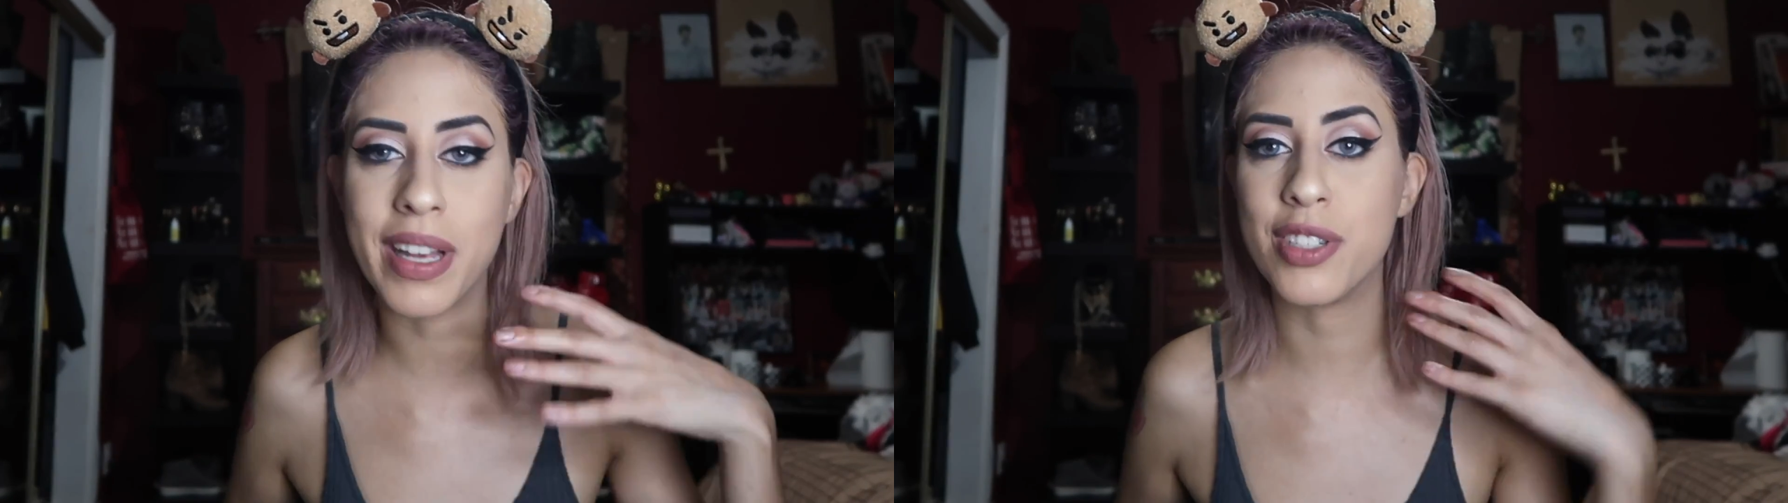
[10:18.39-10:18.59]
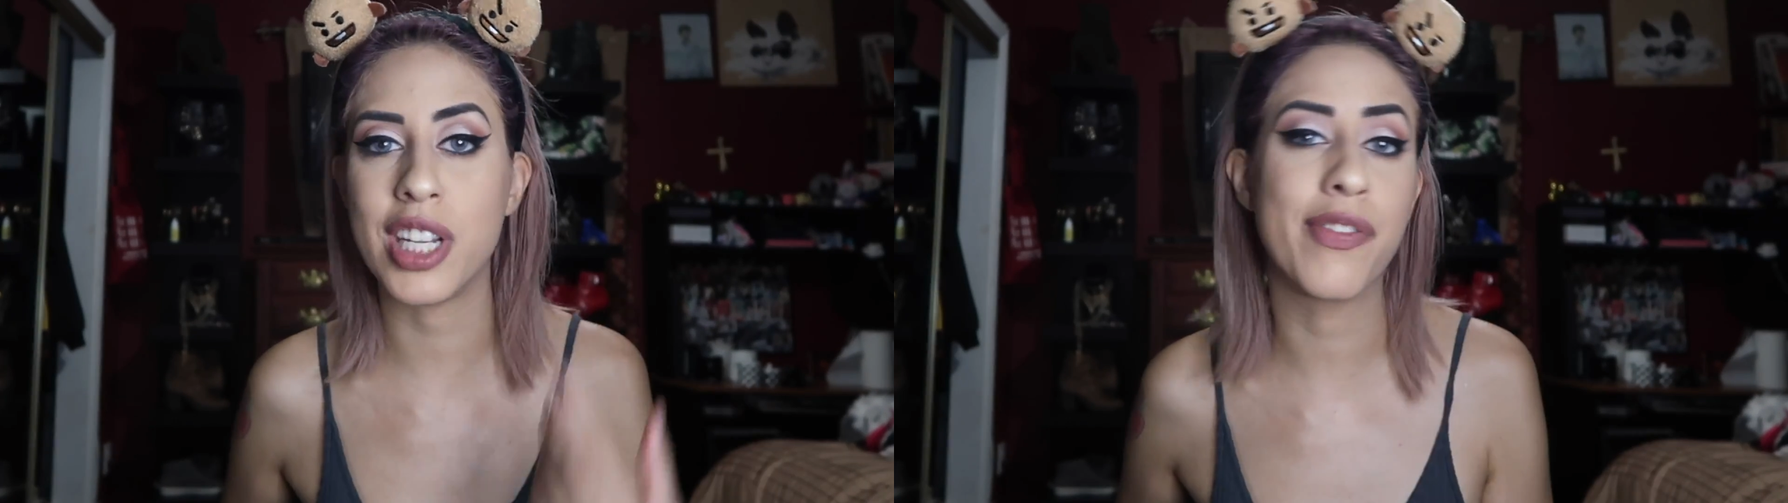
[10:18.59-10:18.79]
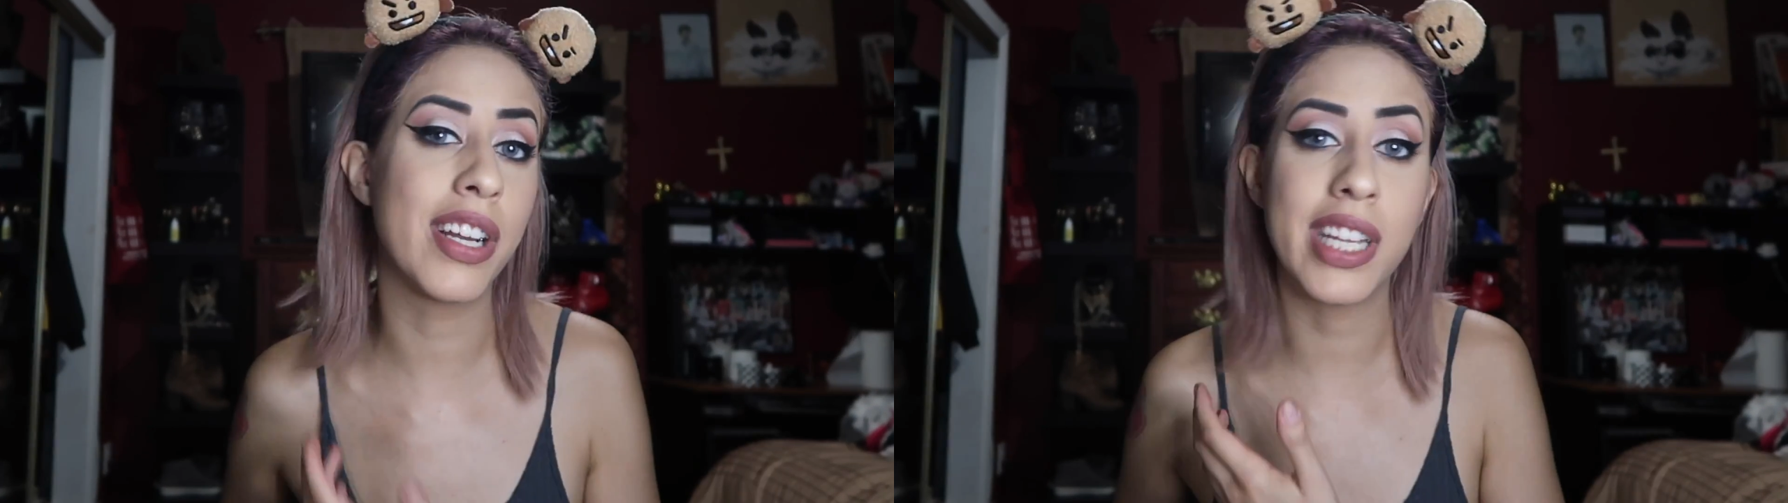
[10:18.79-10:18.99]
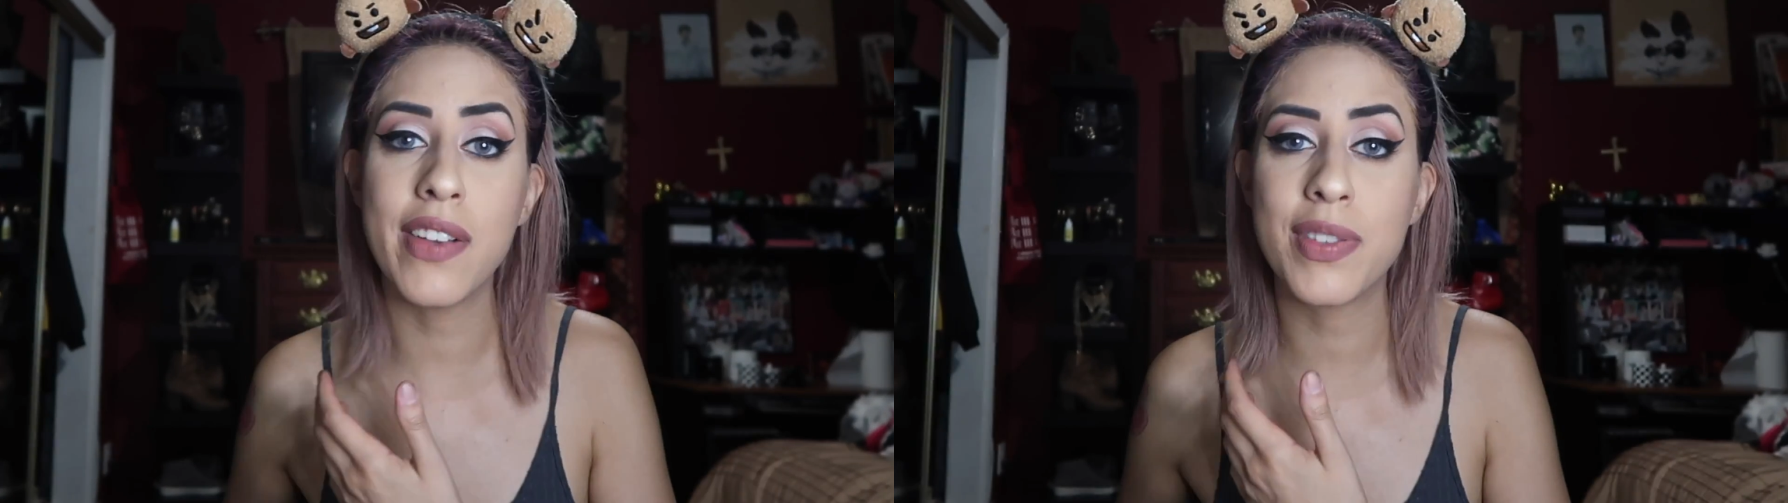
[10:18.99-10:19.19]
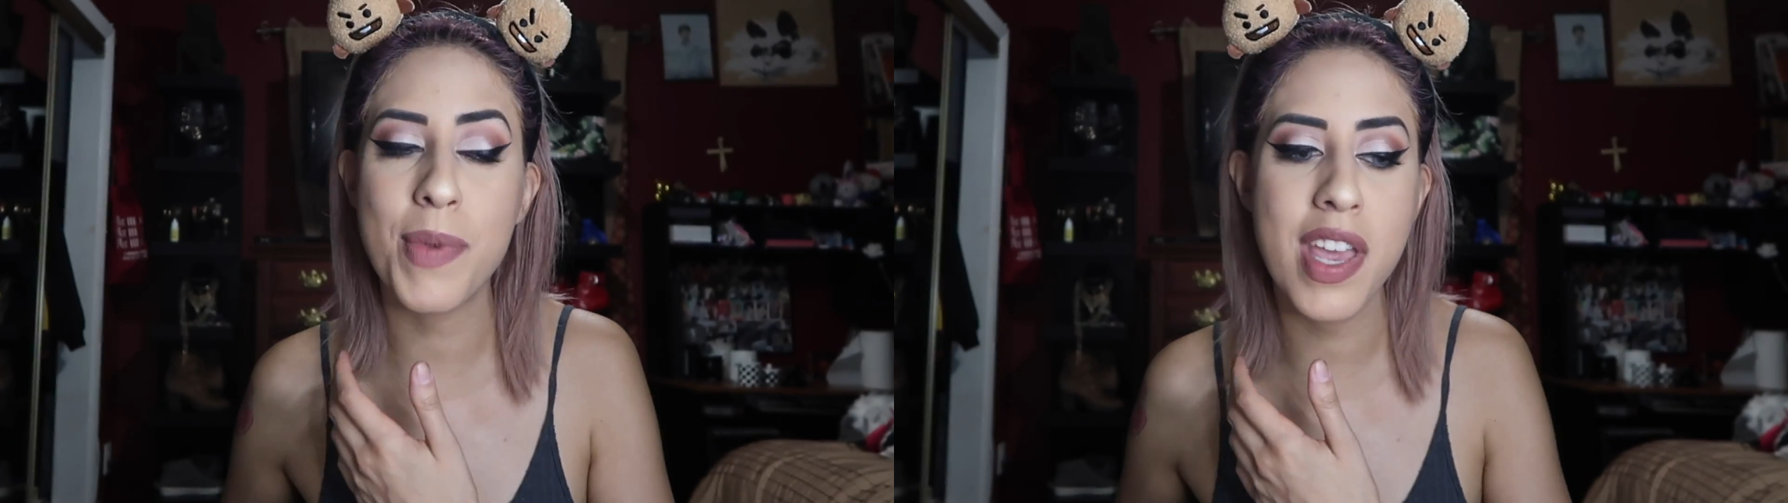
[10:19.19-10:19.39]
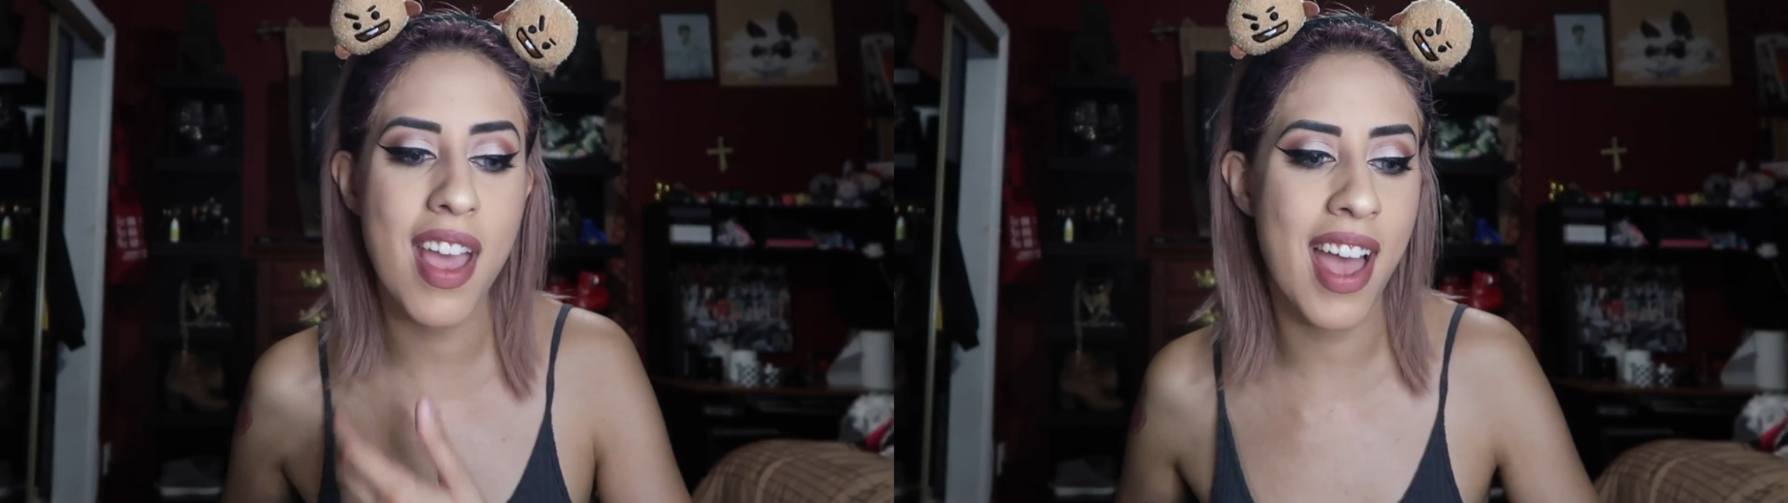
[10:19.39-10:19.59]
that Gfriend gives me,